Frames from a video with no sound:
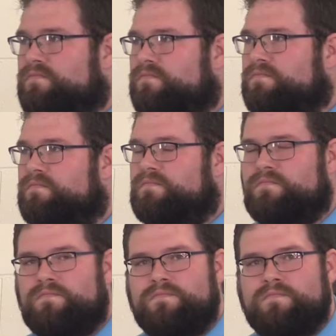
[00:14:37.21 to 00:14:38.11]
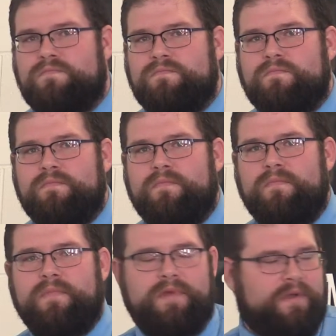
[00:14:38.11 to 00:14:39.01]

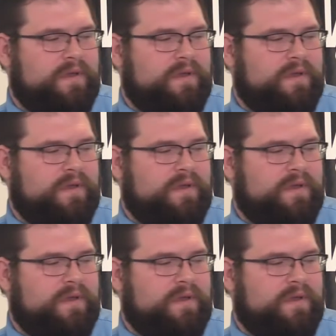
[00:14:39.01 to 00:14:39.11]
[no speech]